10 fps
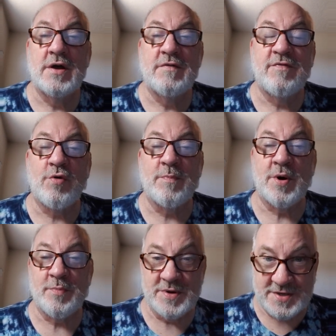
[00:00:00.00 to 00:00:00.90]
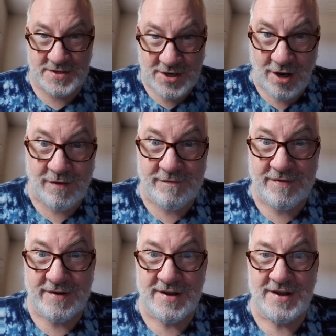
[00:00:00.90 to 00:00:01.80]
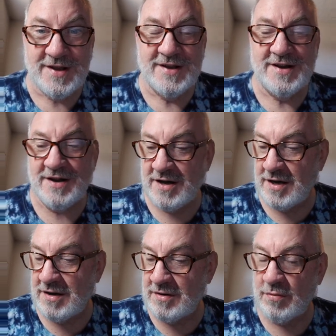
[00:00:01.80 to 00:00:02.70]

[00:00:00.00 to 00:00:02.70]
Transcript: for purposes of uh,